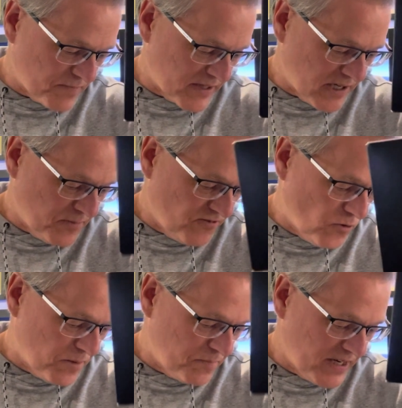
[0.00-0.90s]
my number
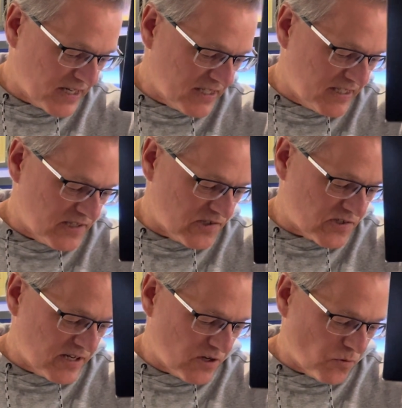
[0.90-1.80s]
4 pick is
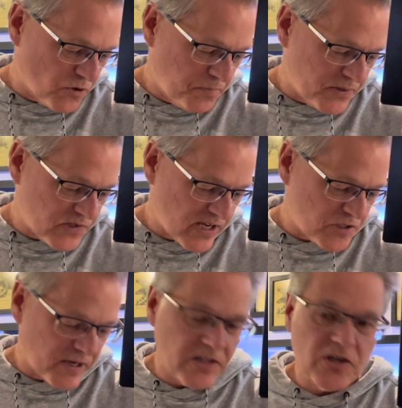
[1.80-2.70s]
In a World
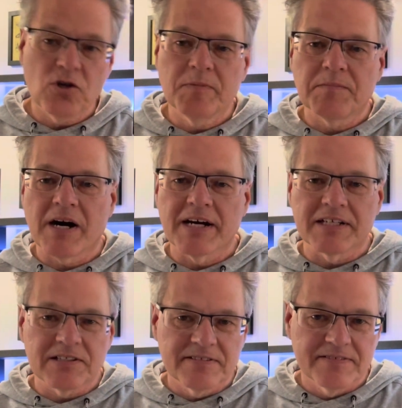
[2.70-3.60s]
Possessed by the Human
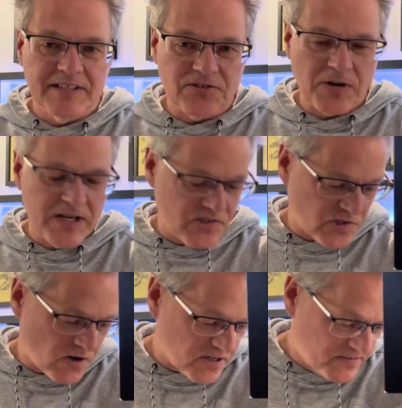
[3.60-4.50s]
Mind. A great
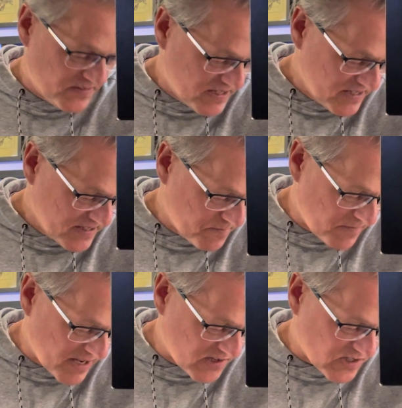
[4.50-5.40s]
song.
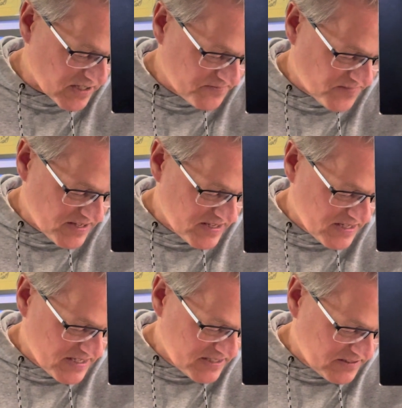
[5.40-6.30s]
Amazing.
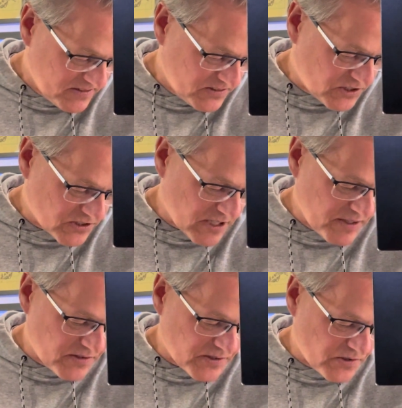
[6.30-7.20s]
Just give
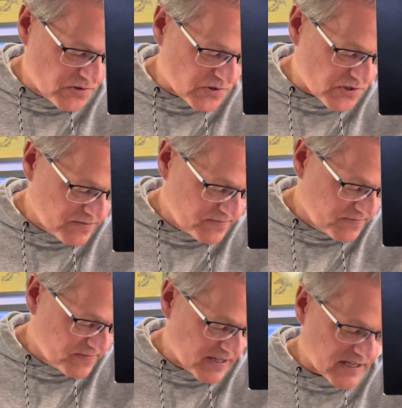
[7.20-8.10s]
me the news.
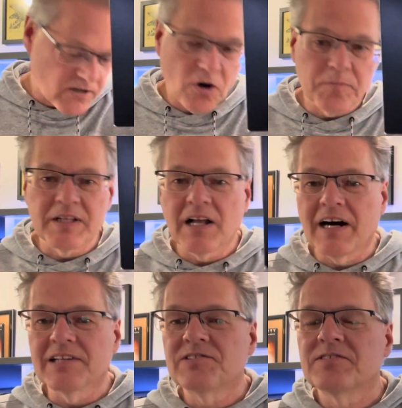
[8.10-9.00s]
It can all be
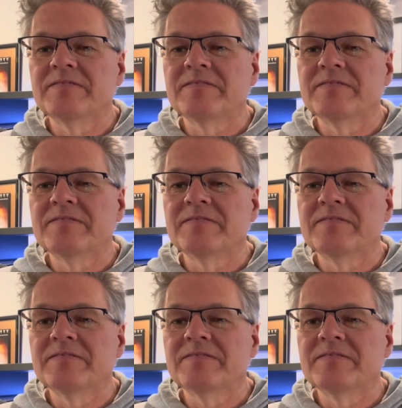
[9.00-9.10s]
lies.